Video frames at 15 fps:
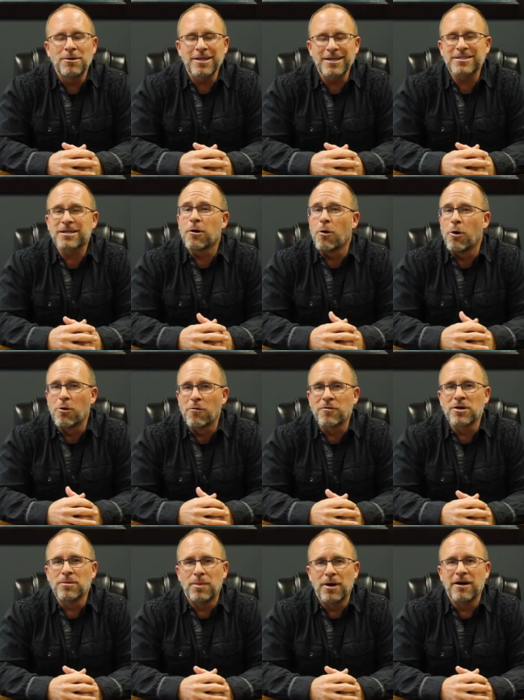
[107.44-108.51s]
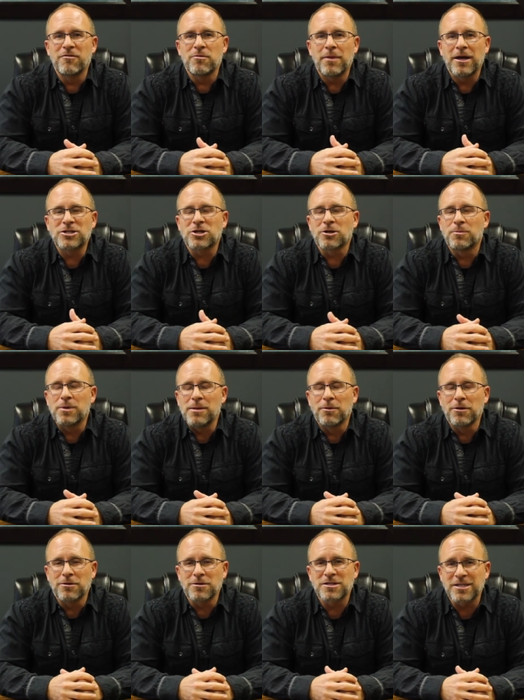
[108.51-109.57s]
but let's go over and above and make sure
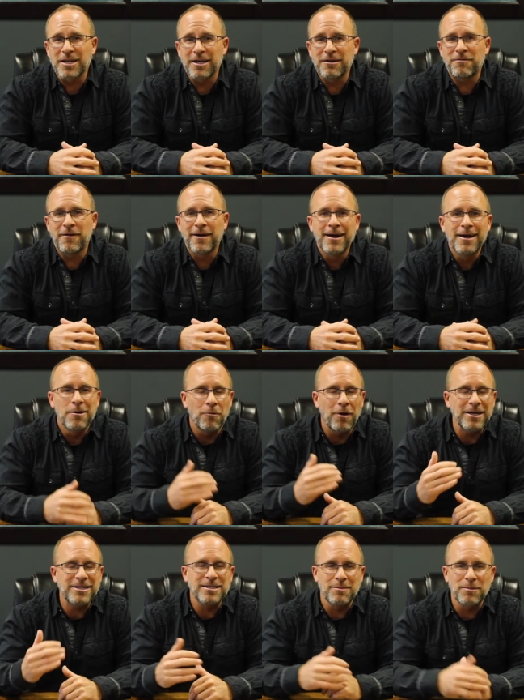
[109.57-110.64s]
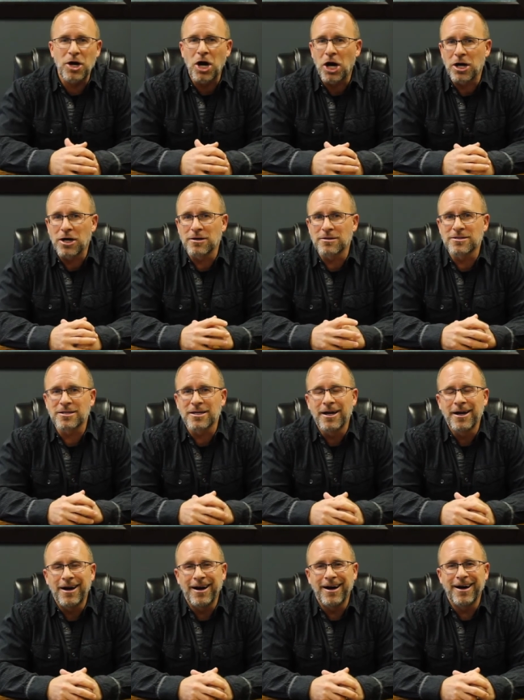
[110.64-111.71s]
people are safe. Write some cards.
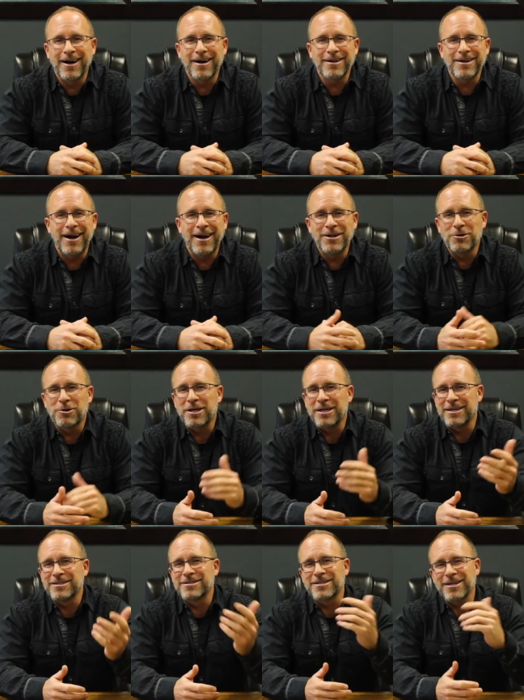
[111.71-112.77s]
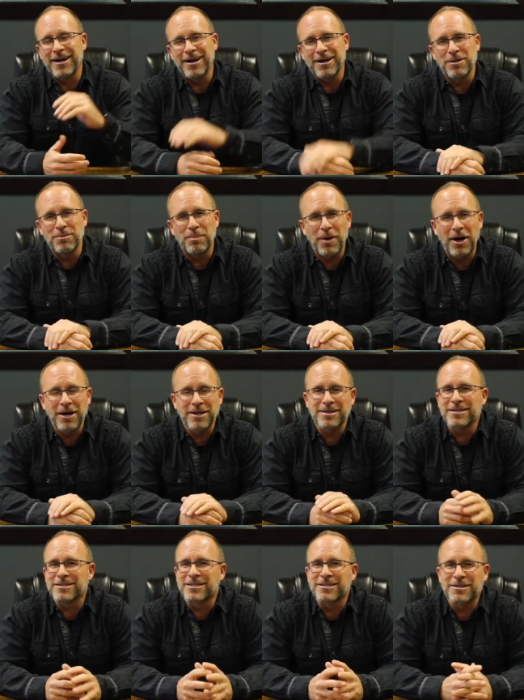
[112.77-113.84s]
I know kids, the
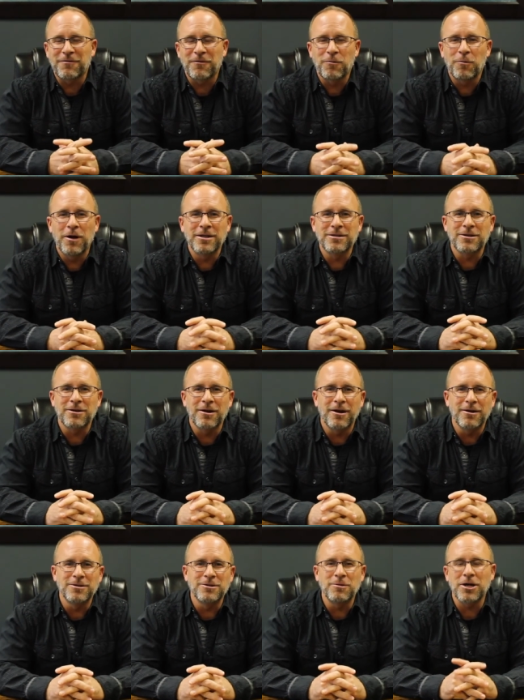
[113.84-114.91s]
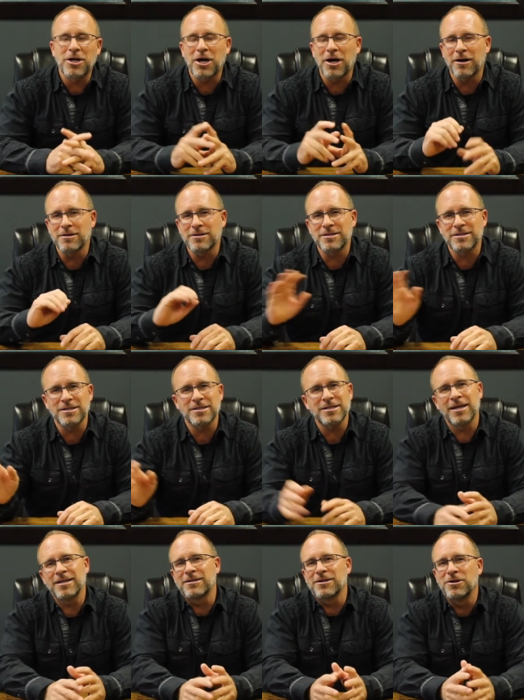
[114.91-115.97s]
Bondies and different ones are doing cards to
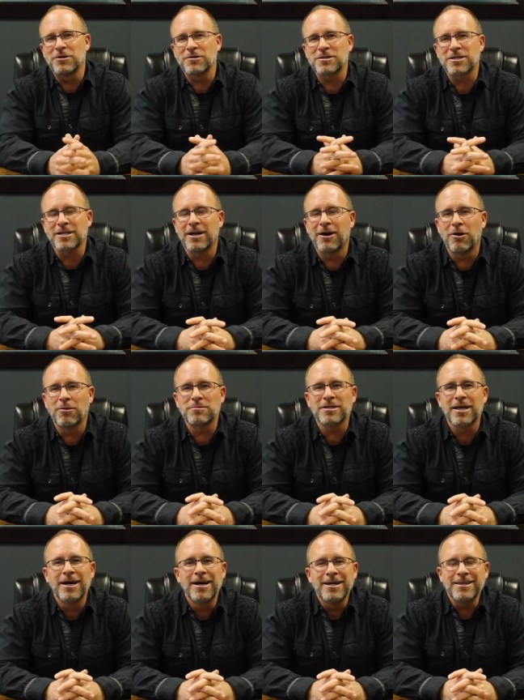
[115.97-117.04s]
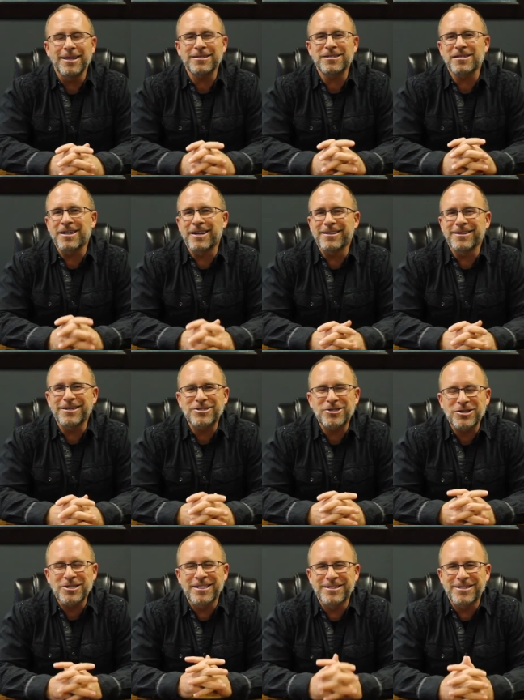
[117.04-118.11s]
send to nursing homes. Let's
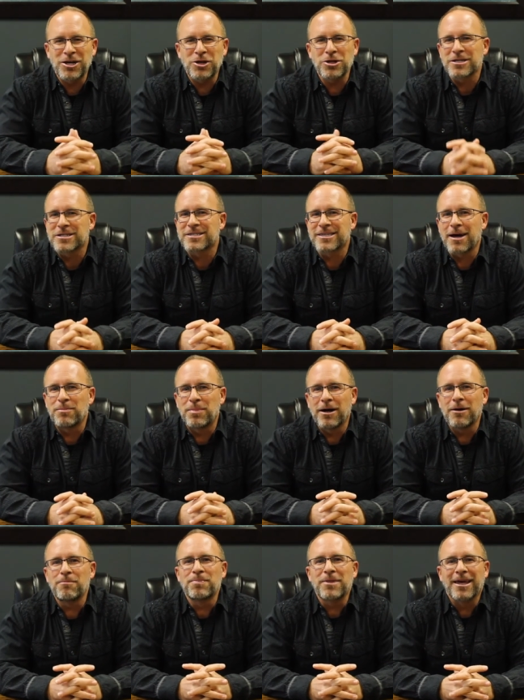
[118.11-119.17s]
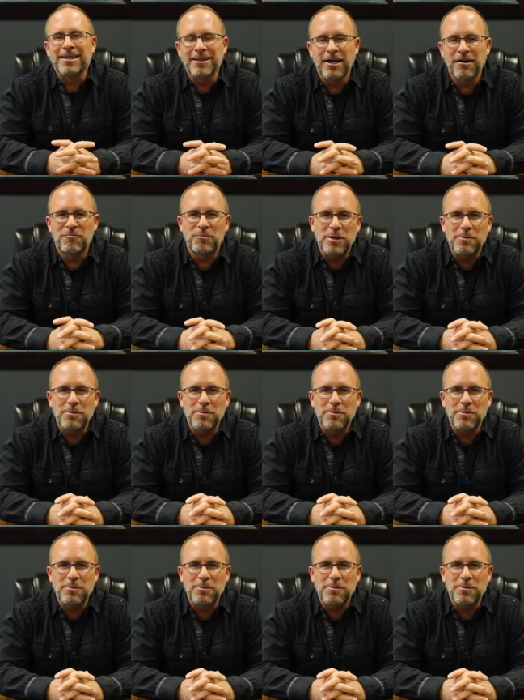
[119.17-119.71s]
just continue to step up and love